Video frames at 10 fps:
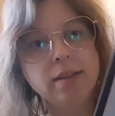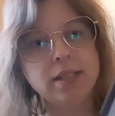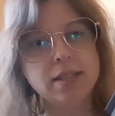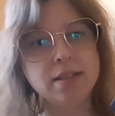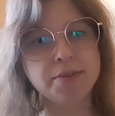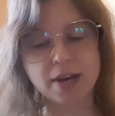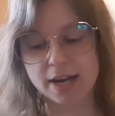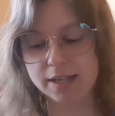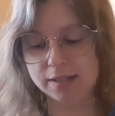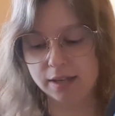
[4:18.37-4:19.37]
This
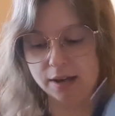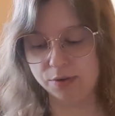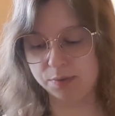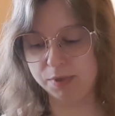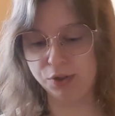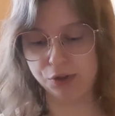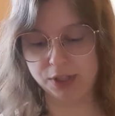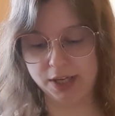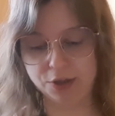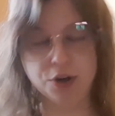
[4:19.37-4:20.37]
device allows me to
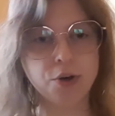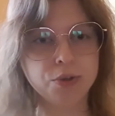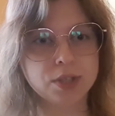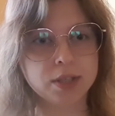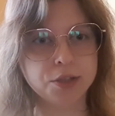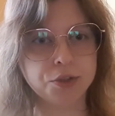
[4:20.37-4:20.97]
take notes,